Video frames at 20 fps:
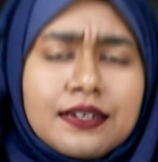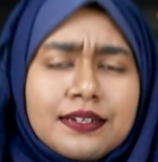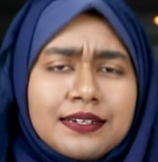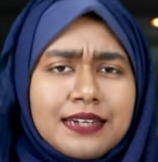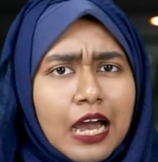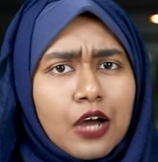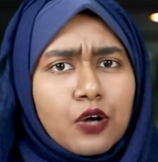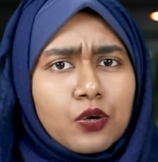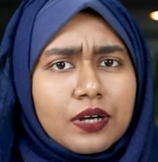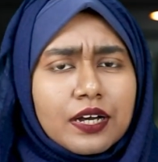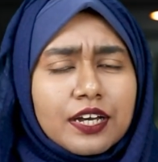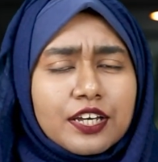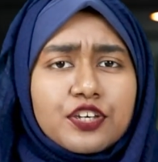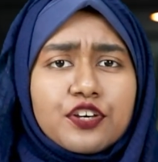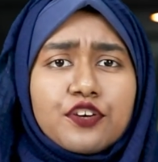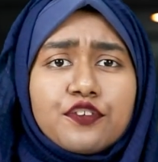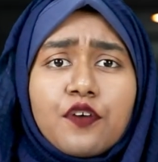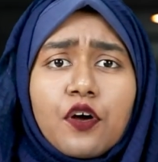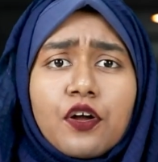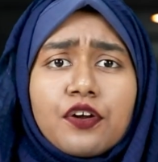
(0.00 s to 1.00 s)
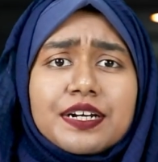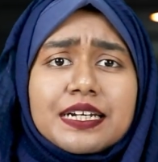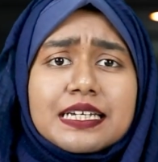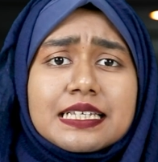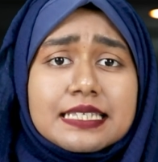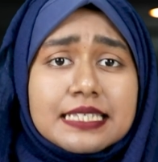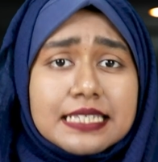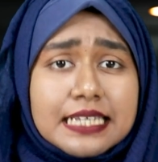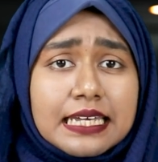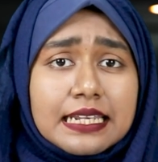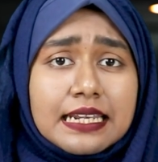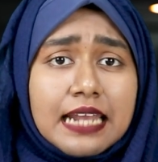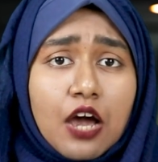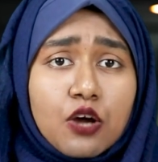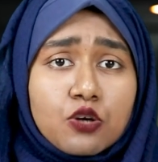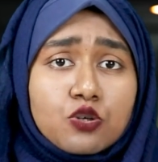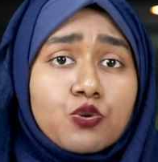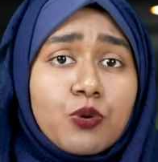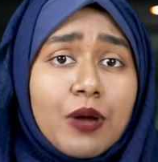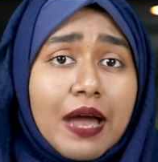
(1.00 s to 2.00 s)
Now, you've already seen
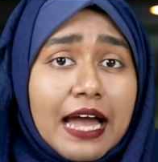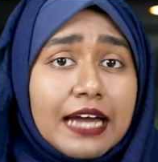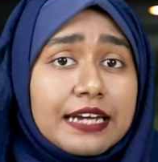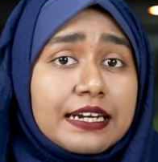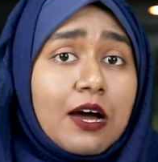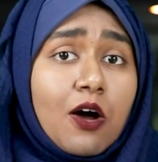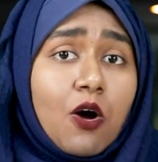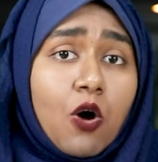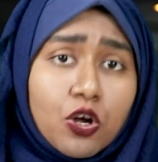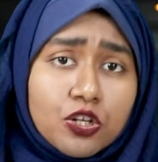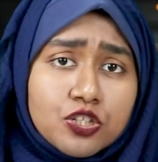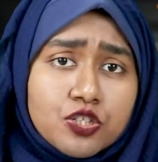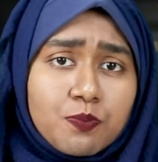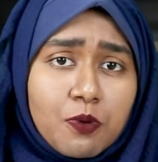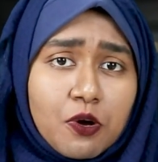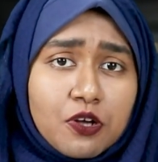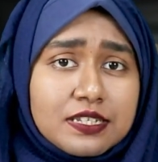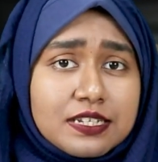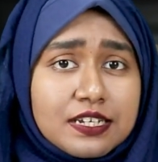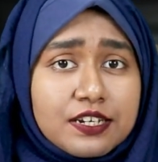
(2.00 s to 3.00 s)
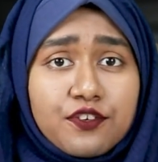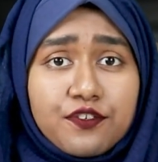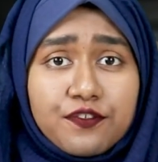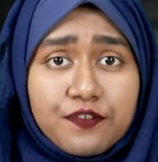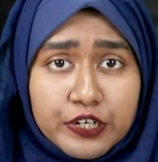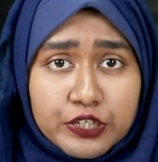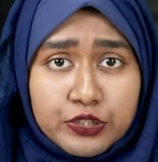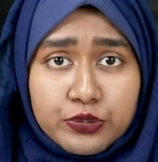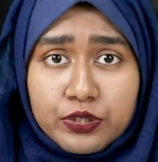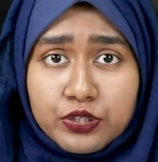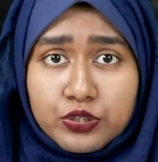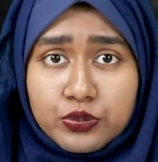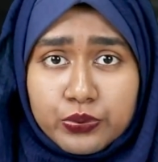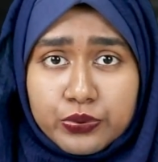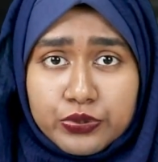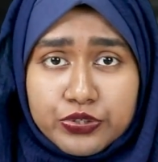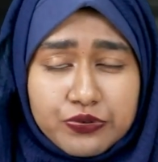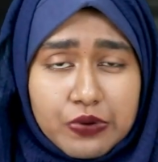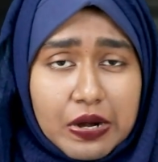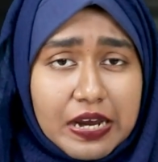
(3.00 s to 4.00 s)
how to add hotspots in your virtual
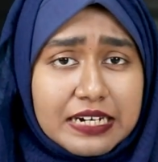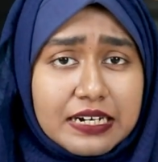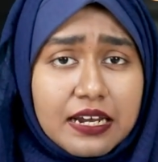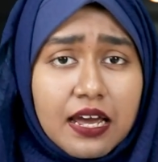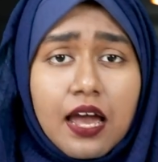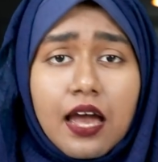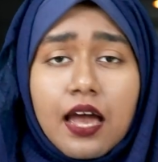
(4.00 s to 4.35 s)
tours, right?